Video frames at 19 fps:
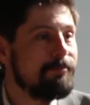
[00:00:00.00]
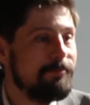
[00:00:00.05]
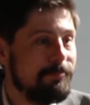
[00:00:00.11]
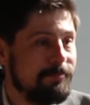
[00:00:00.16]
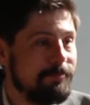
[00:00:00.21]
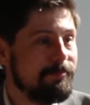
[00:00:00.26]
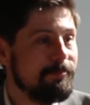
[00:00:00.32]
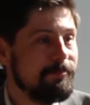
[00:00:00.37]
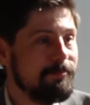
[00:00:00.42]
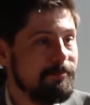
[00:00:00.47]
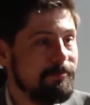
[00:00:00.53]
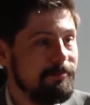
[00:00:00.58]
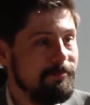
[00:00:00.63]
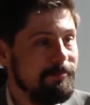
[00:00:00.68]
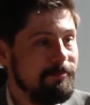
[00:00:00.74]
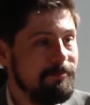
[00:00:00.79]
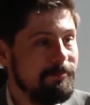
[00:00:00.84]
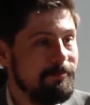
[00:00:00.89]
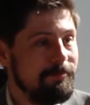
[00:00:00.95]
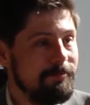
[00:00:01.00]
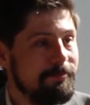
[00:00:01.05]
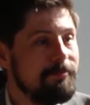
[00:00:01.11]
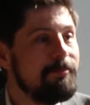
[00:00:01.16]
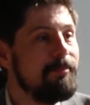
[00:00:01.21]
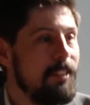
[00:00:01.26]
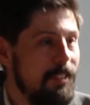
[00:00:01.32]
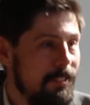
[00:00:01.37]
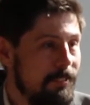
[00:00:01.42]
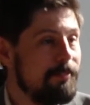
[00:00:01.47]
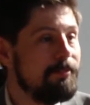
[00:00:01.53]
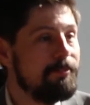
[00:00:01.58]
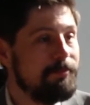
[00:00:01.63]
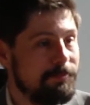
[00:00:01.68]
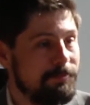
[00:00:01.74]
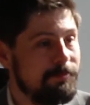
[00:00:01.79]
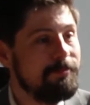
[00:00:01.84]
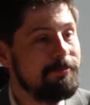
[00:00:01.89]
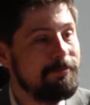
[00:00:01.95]
to one person,
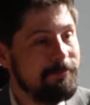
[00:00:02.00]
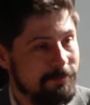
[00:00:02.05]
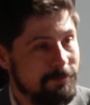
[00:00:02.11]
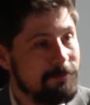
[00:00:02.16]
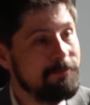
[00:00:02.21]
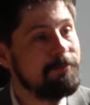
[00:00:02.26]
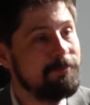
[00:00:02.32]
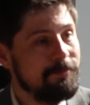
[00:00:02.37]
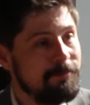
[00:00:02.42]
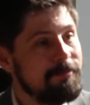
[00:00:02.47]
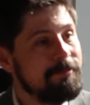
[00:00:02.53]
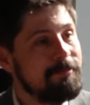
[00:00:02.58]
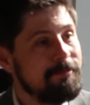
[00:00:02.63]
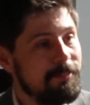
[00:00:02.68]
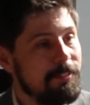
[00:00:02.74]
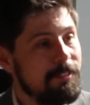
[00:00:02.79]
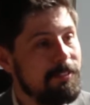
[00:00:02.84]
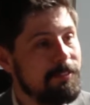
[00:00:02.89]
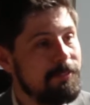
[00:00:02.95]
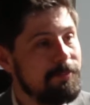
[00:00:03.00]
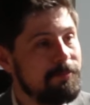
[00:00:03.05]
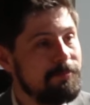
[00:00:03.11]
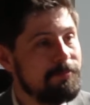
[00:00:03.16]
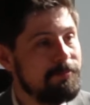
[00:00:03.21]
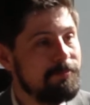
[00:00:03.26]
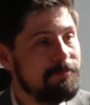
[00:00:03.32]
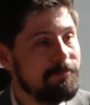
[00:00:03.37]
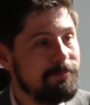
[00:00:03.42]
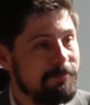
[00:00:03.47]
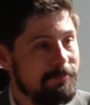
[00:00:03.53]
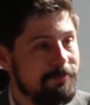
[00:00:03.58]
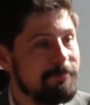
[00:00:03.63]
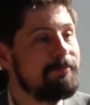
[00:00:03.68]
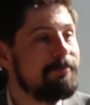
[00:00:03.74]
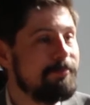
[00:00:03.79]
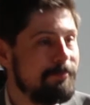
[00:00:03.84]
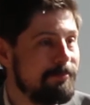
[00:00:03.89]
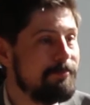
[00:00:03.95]
not to one institution,
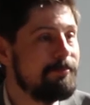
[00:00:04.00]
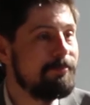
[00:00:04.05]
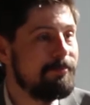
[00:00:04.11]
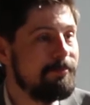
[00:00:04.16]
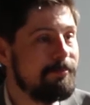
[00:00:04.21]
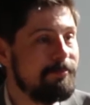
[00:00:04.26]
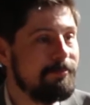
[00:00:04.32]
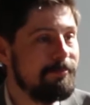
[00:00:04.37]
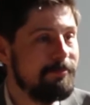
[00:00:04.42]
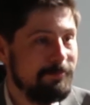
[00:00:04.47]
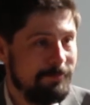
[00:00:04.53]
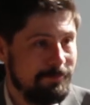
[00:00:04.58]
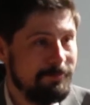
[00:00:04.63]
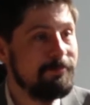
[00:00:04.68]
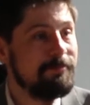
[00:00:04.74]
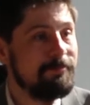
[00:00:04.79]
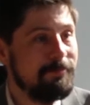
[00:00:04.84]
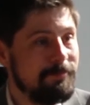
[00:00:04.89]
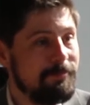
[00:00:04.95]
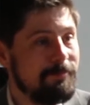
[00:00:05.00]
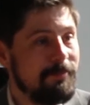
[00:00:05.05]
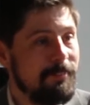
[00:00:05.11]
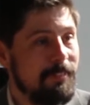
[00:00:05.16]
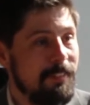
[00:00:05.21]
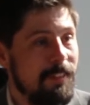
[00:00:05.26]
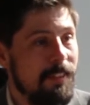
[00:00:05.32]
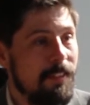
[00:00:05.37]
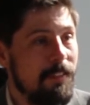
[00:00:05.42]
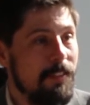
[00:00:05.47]
it is to a much broader group.